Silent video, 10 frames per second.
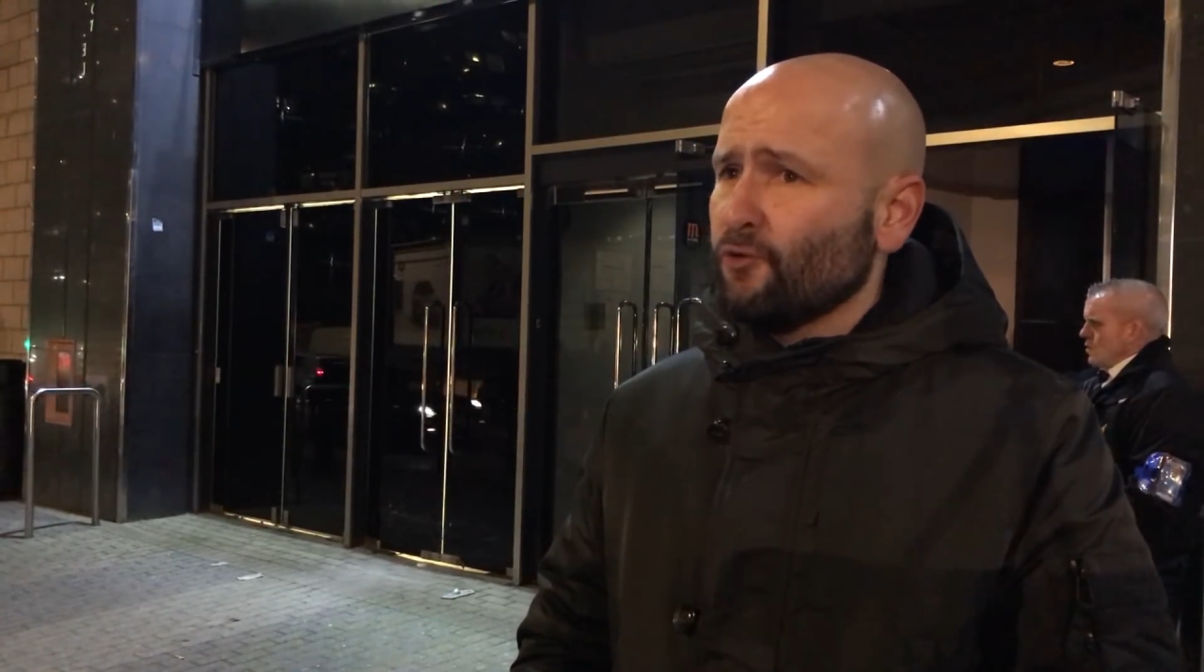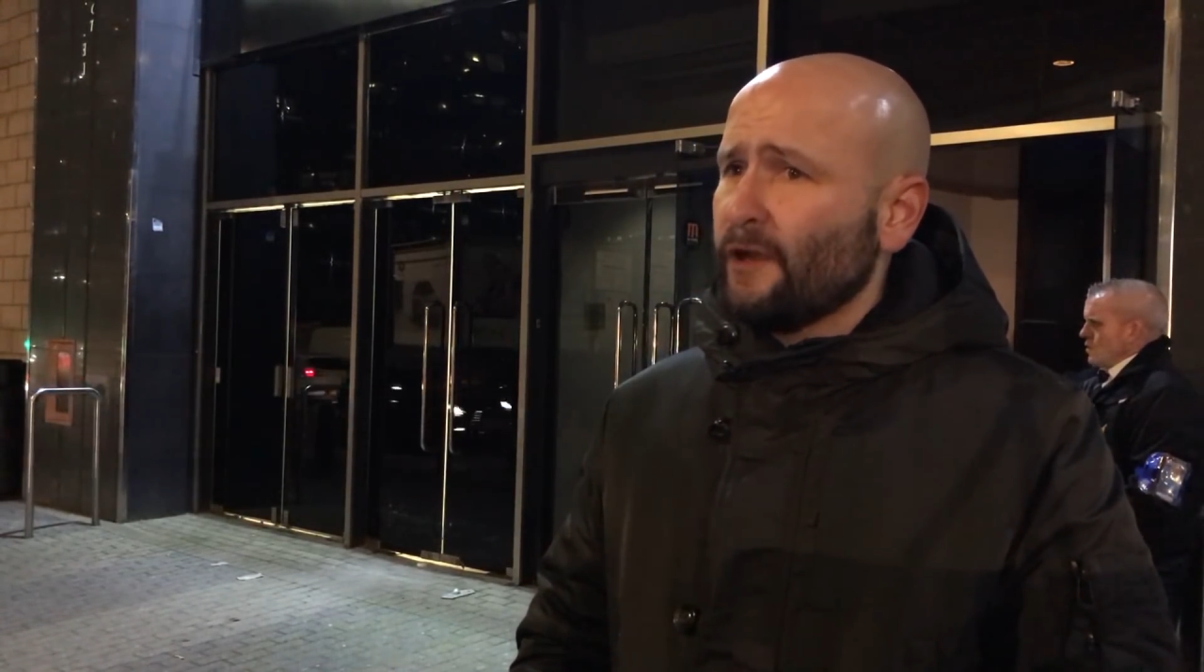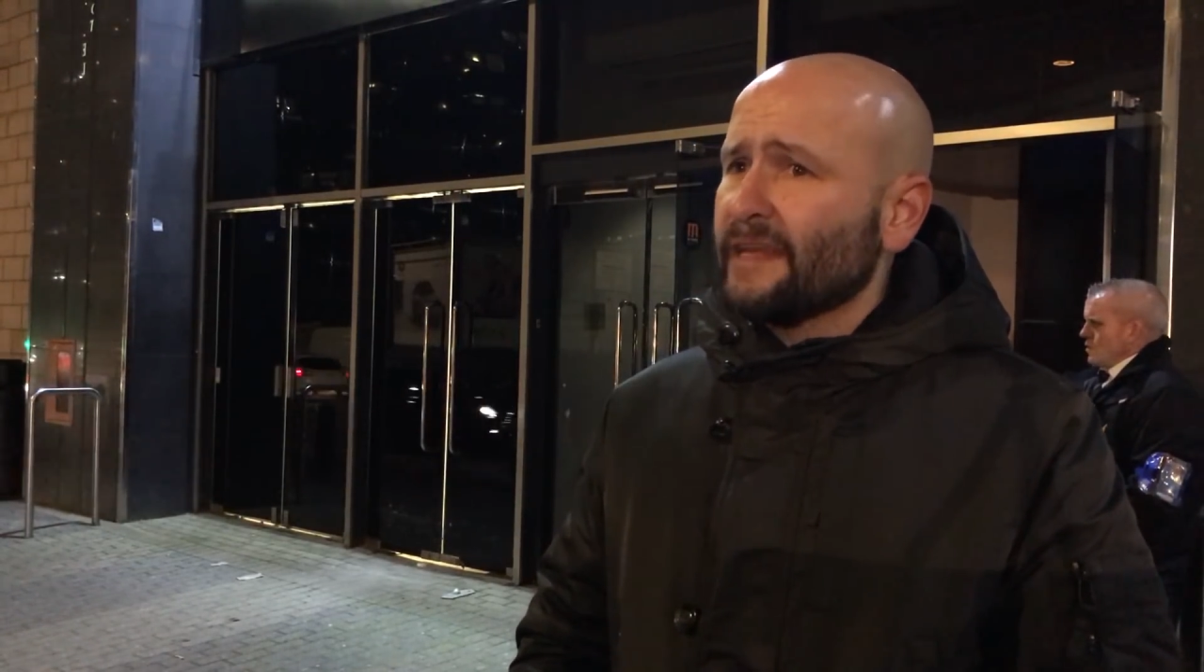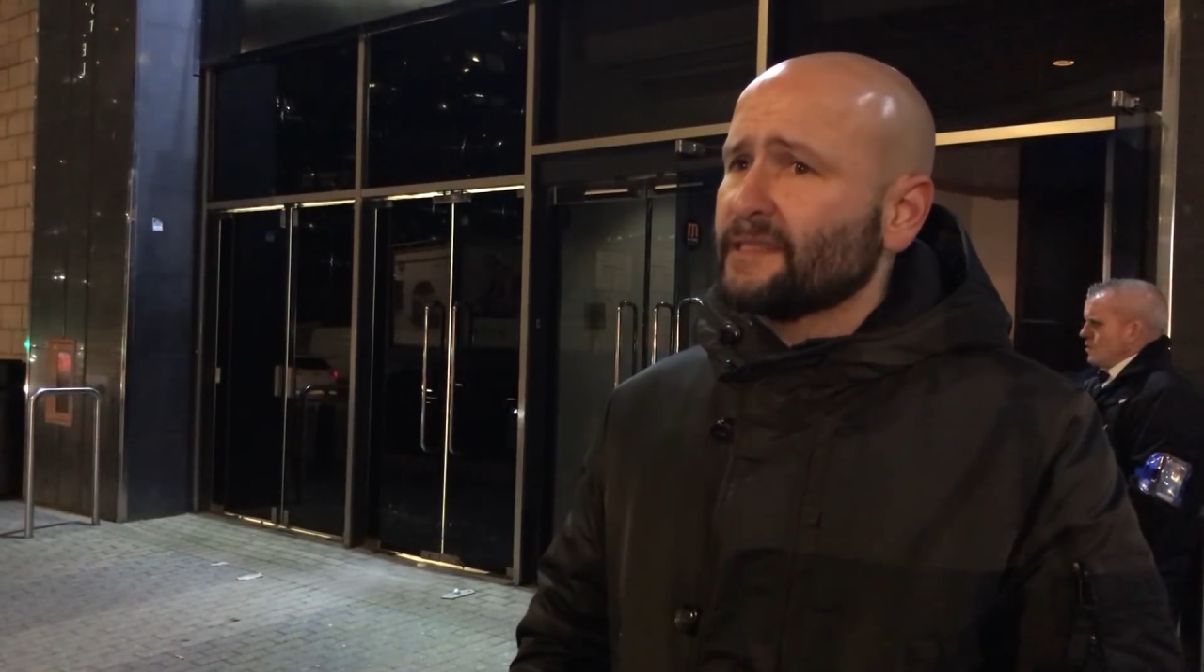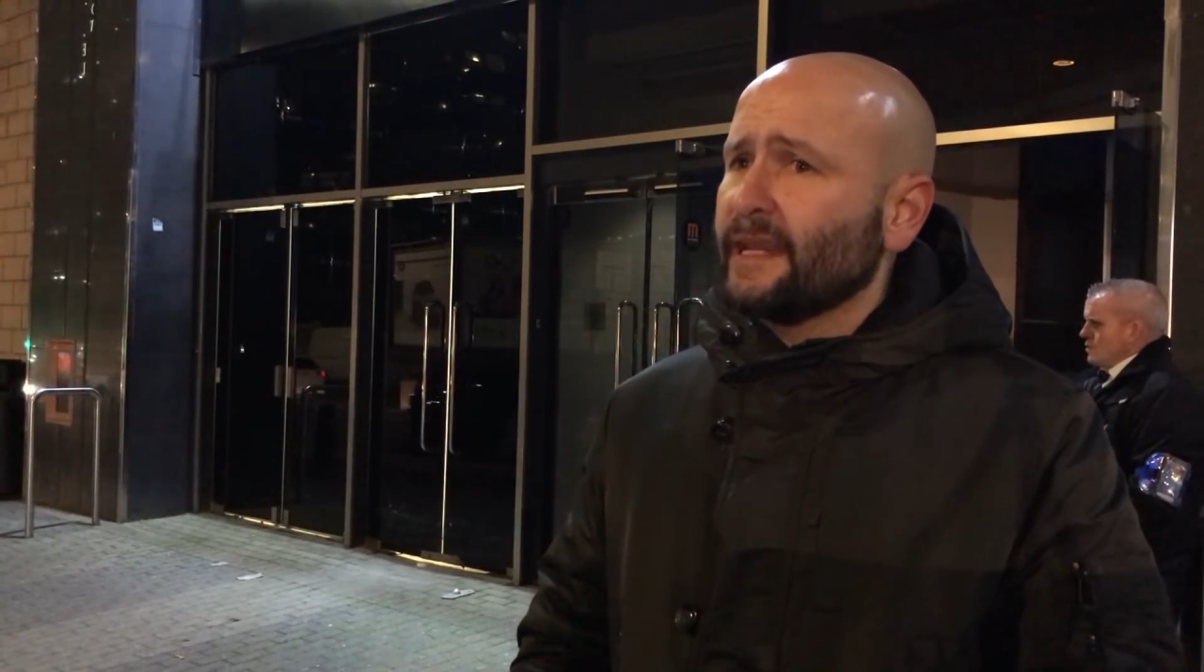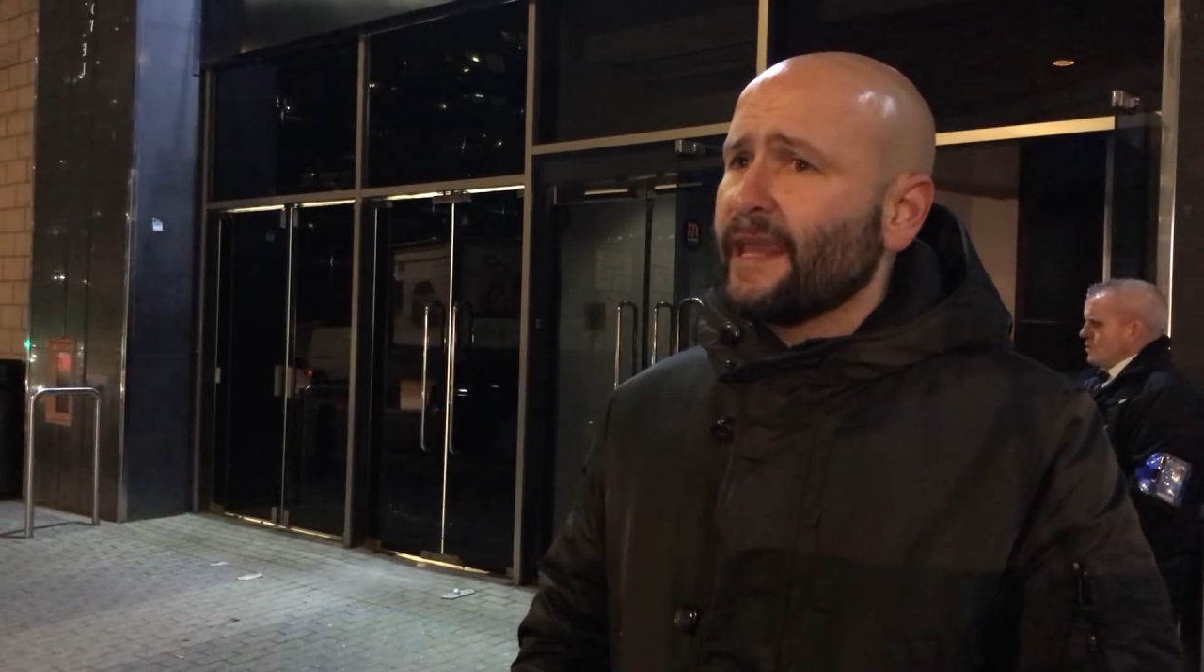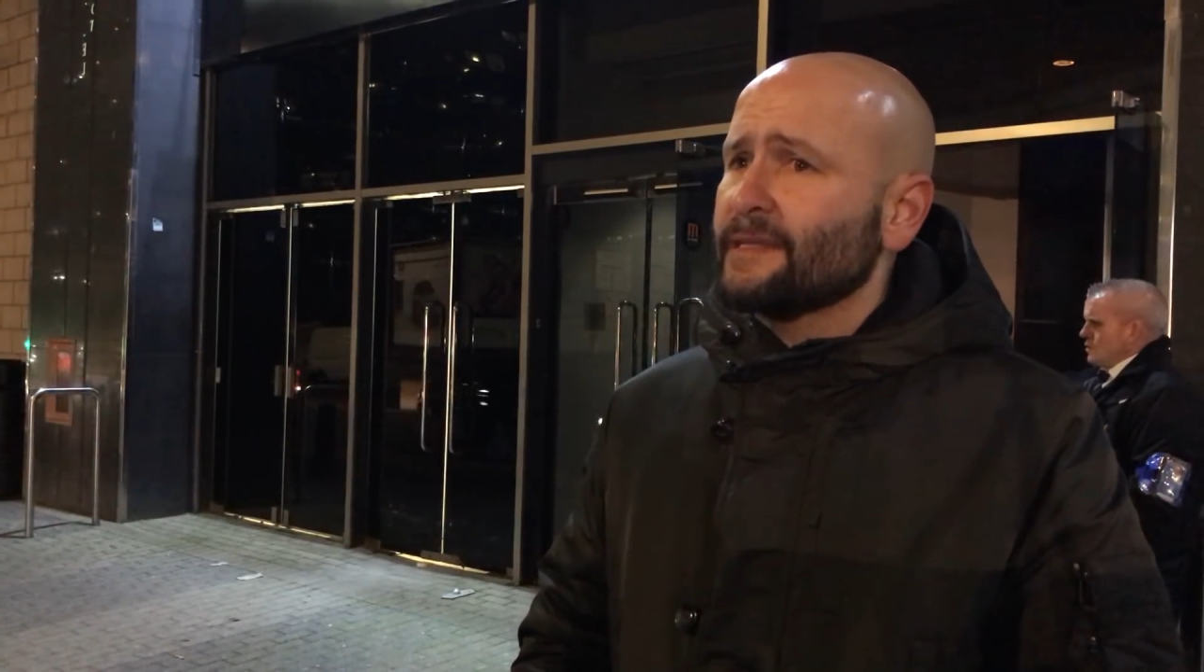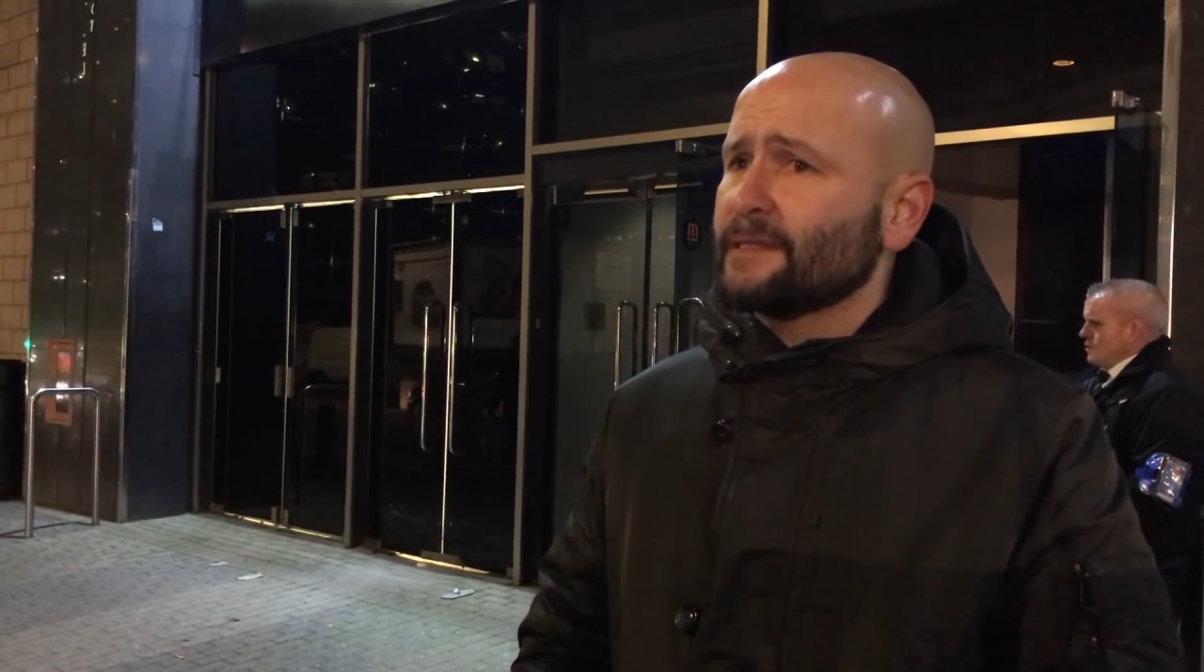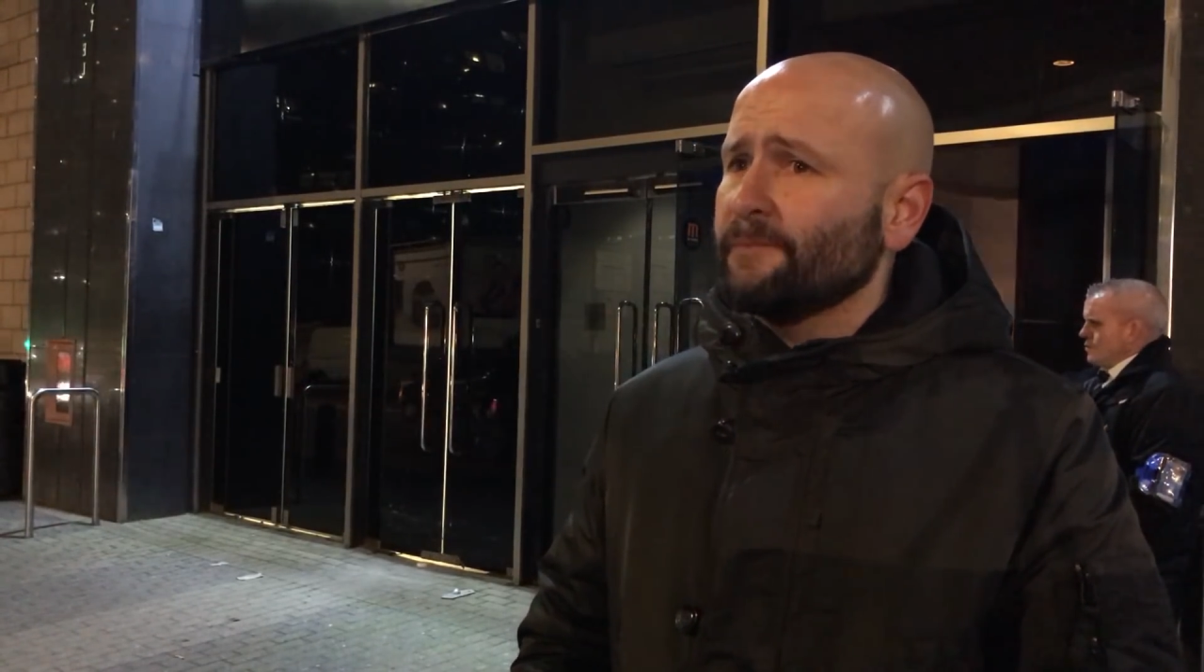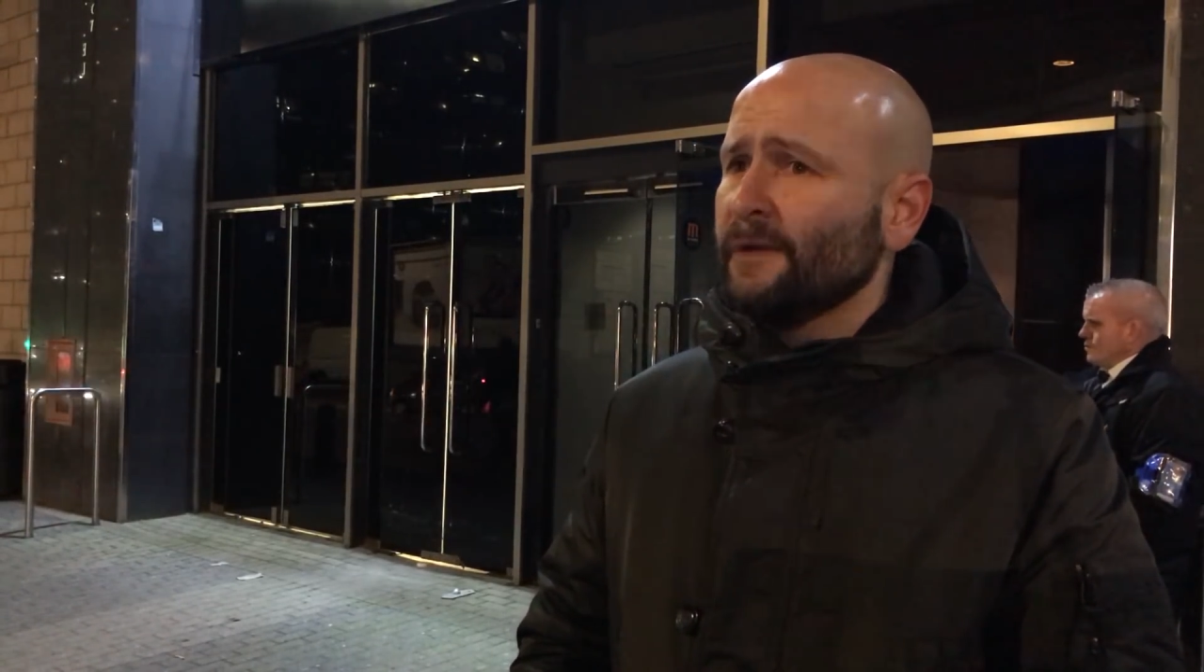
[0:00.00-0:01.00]
protests
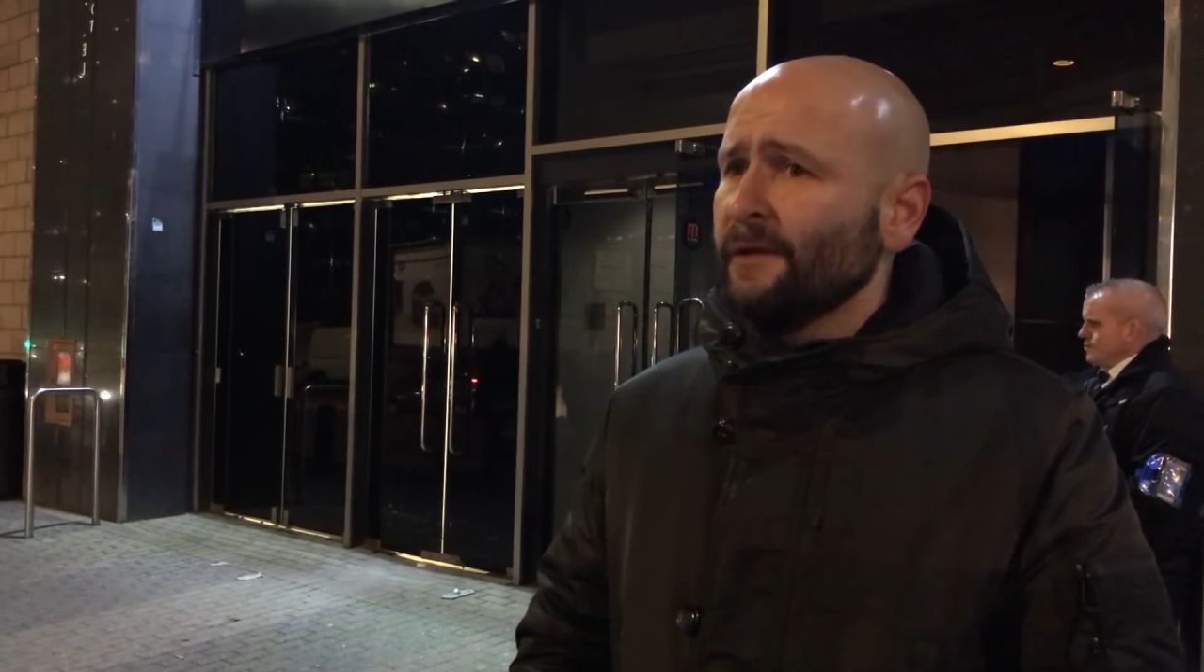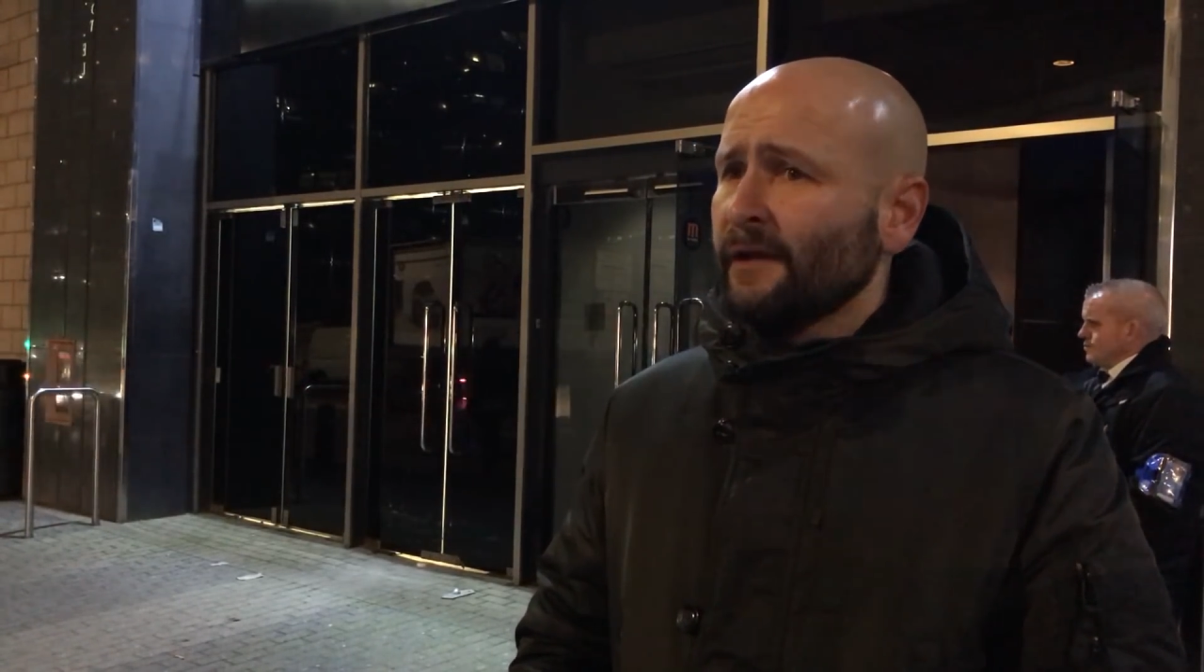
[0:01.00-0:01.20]
against him.